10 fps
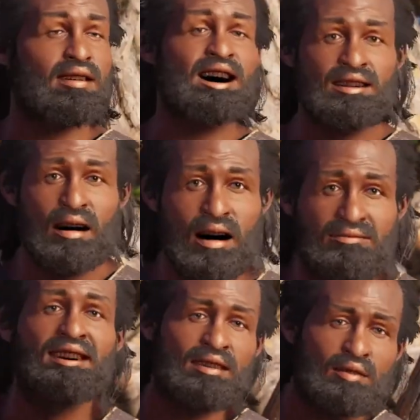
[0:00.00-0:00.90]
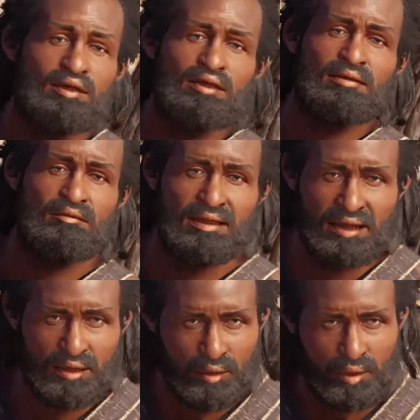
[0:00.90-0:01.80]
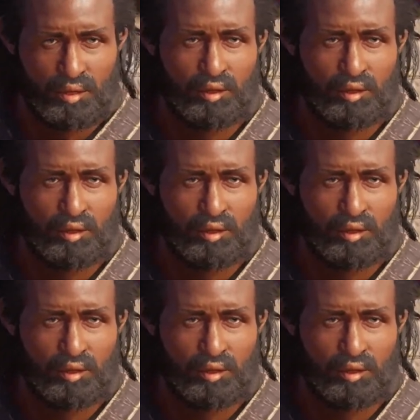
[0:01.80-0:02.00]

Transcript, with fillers: you find that Miltos, be sure